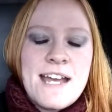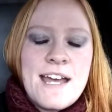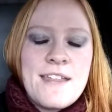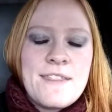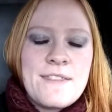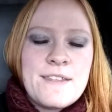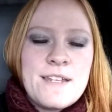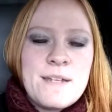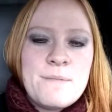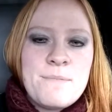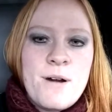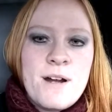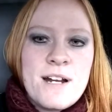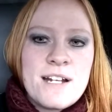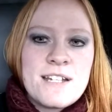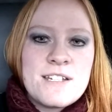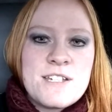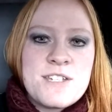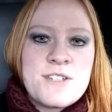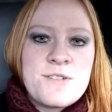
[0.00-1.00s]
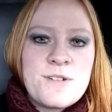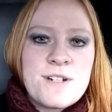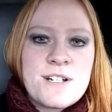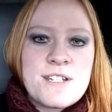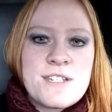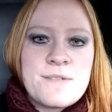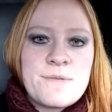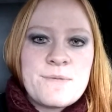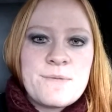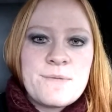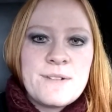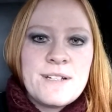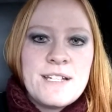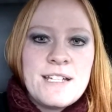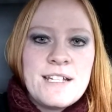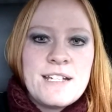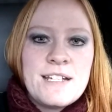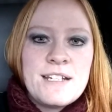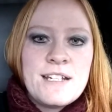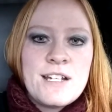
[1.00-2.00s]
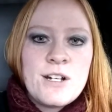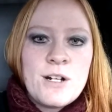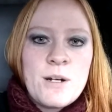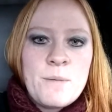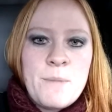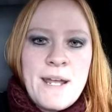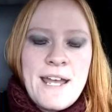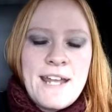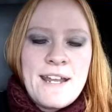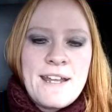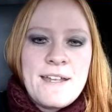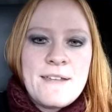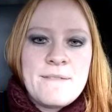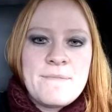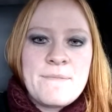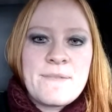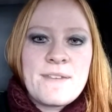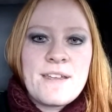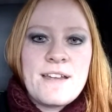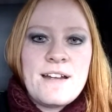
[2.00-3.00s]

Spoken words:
at the park districts in Urbana,